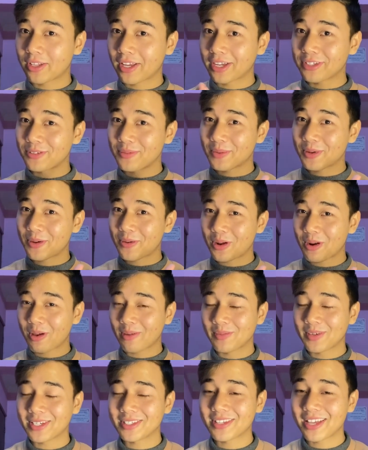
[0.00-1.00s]
I should be going on,
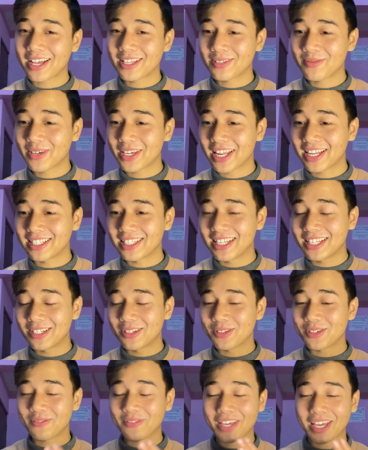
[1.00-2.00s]
because you guys will be getting daily
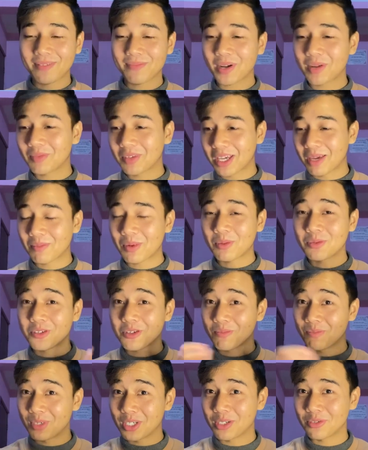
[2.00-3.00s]
dose of K-pop
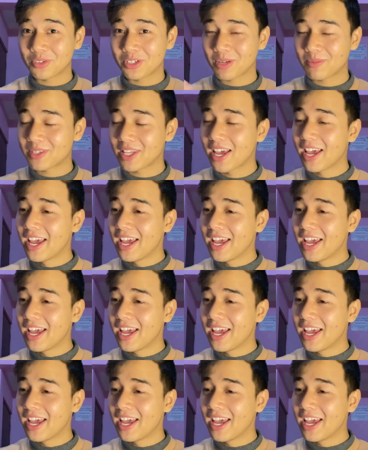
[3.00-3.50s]
ship, BL ships,